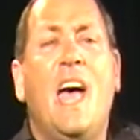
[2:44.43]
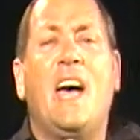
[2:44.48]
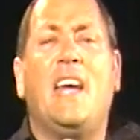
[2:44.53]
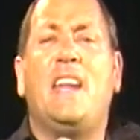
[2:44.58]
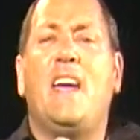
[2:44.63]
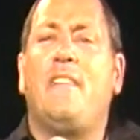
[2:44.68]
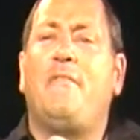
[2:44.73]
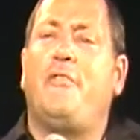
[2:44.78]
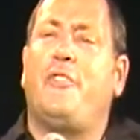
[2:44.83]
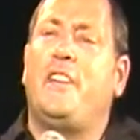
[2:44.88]

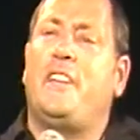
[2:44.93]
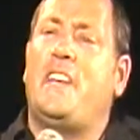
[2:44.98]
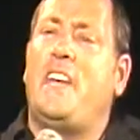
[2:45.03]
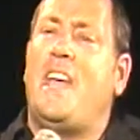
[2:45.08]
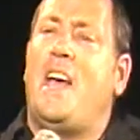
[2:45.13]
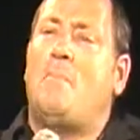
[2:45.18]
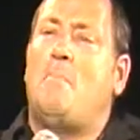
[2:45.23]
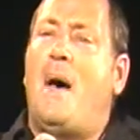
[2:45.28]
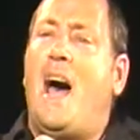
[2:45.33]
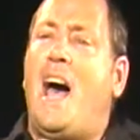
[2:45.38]
and every
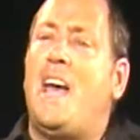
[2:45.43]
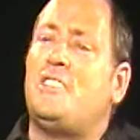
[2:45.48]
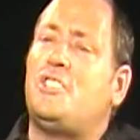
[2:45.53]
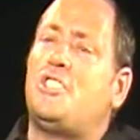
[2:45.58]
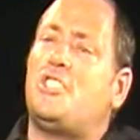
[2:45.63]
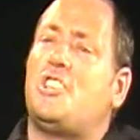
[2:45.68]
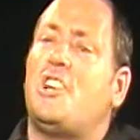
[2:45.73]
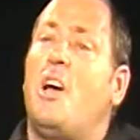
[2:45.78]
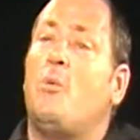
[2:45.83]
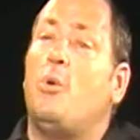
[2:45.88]
day
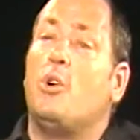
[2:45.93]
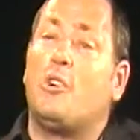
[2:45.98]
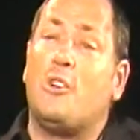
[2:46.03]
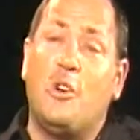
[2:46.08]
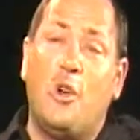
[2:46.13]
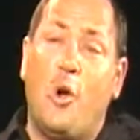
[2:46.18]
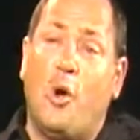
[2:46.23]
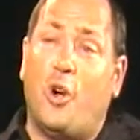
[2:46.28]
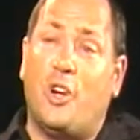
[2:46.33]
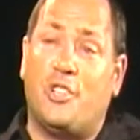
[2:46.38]
Amanshla
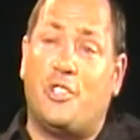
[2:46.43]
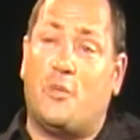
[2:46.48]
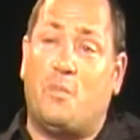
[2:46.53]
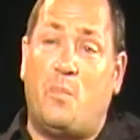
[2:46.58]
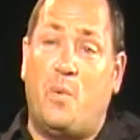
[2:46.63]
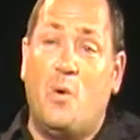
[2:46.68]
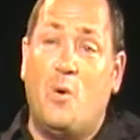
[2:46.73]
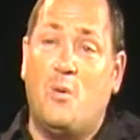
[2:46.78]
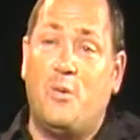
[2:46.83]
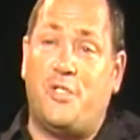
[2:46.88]
would look at
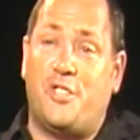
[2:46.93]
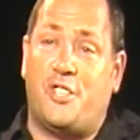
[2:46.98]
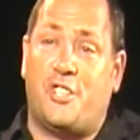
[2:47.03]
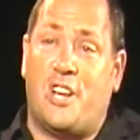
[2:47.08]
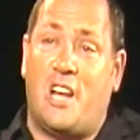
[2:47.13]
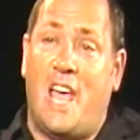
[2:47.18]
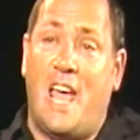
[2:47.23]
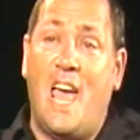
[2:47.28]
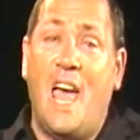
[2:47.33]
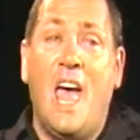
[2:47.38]

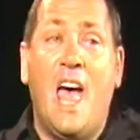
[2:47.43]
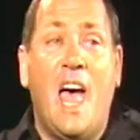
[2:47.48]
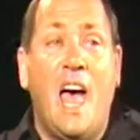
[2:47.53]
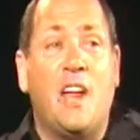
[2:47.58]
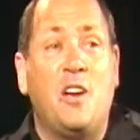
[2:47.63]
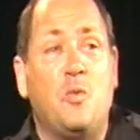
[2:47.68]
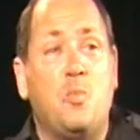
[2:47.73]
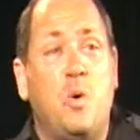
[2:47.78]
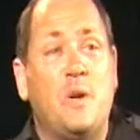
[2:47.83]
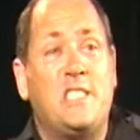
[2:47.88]

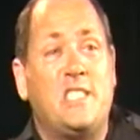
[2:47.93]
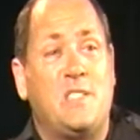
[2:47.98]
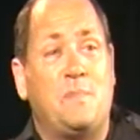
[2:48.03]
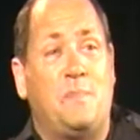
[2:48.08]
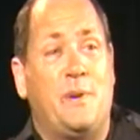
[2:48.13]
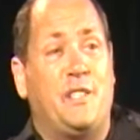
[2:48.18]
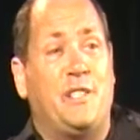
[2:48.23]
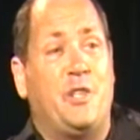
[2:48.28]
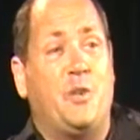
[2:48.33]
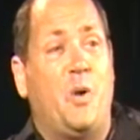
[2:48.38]
Ubushle and
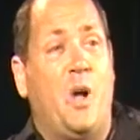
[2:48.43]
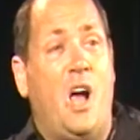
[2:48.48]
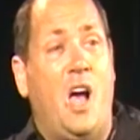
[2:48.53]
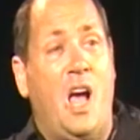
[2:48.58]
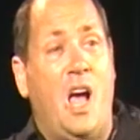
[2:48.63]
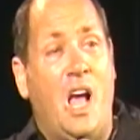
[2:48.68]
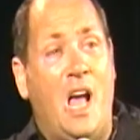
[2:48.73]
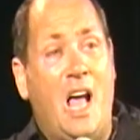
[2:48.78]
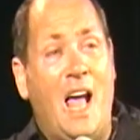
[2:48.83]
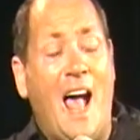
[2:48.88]
whisper to
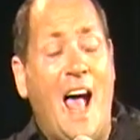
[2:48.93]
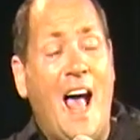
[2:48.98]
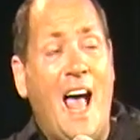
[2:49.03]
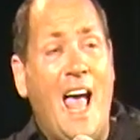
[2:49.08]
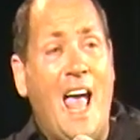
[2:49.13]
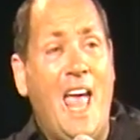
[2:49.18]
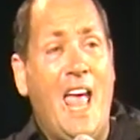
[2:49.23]
her